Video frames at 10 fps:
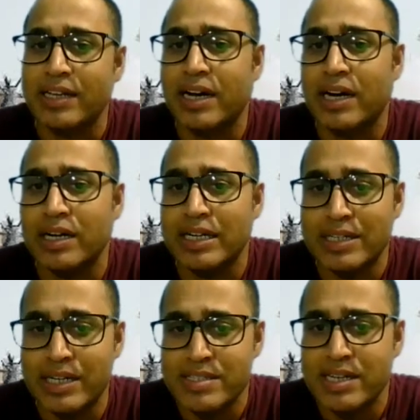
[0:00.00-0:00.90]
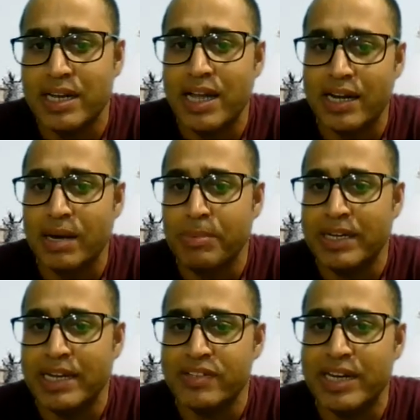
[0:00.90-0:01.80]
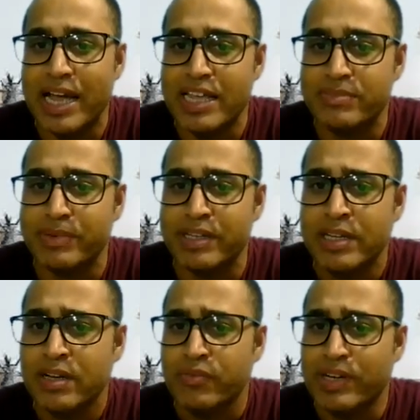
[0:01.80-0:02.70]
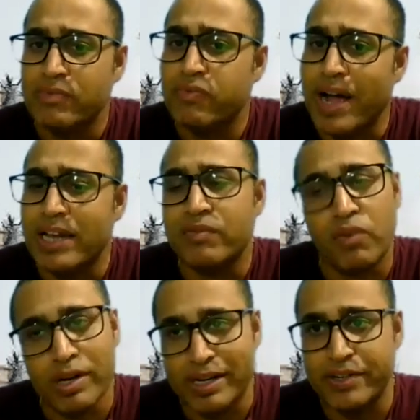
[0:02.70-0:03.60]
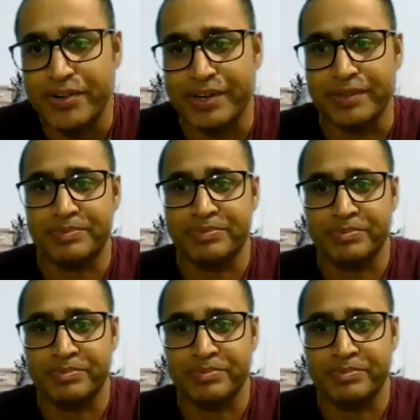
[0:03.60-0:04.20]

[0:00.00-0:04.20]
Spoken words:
and application has been filed voluntarily.